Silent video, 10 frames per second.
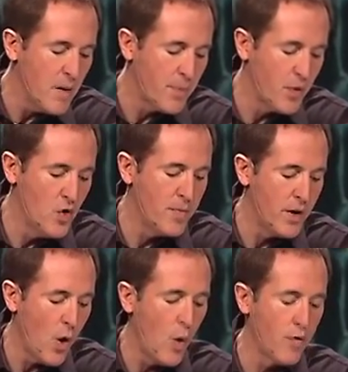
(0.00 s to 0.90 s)

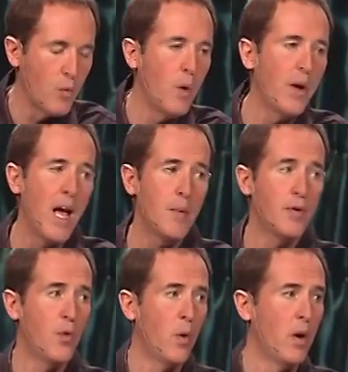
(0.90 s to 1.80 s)
improvement over what we had
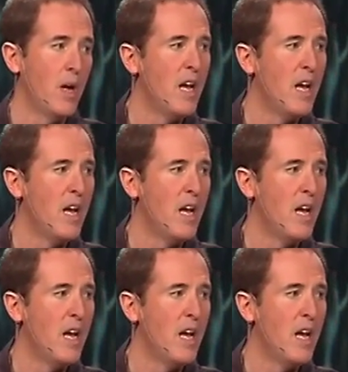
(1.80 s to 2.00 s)
before?